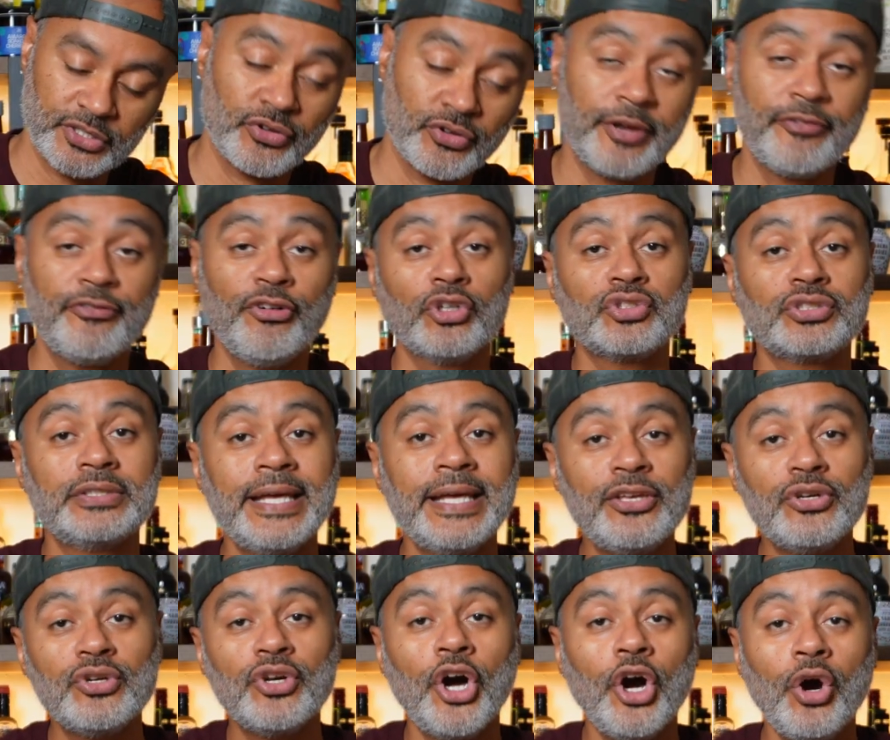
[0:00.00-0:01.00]
All right, folks, there
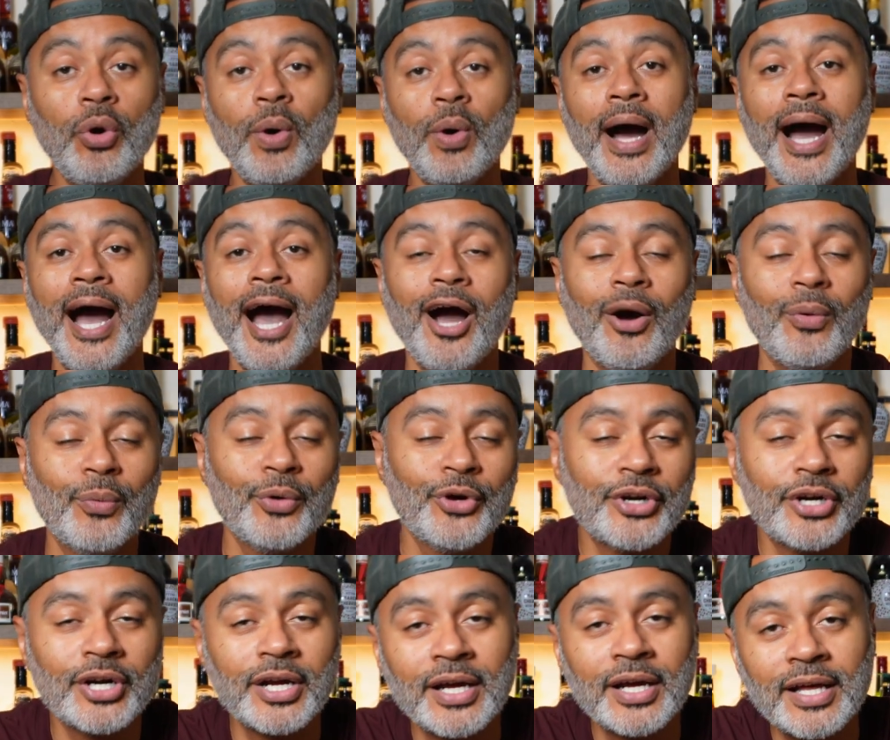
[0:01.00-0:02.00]
you go.
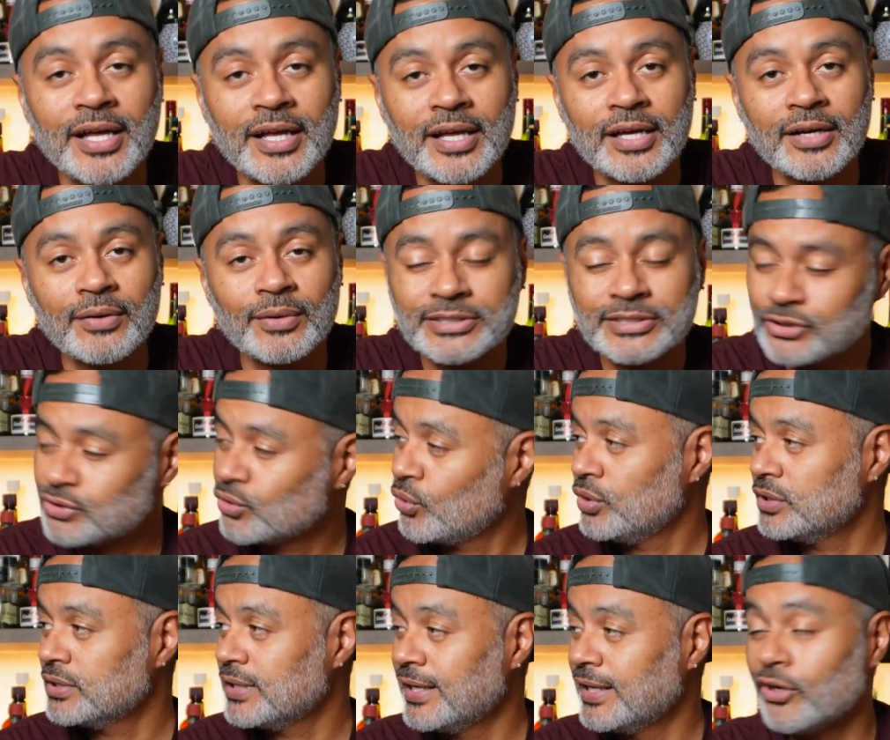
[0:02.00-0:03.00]
Our, what's this
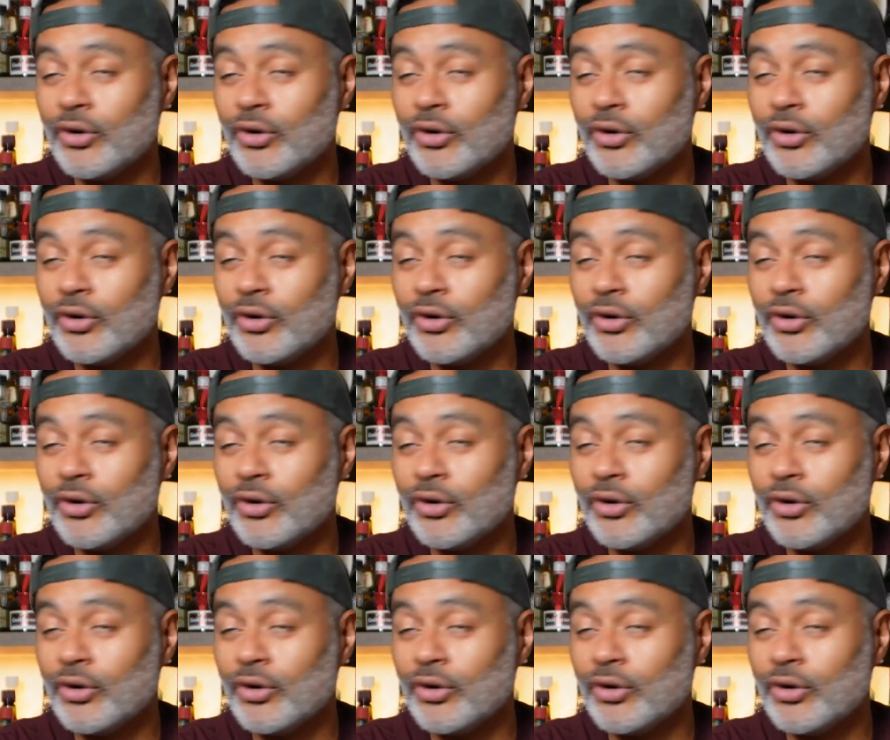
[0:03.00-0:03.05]
called again?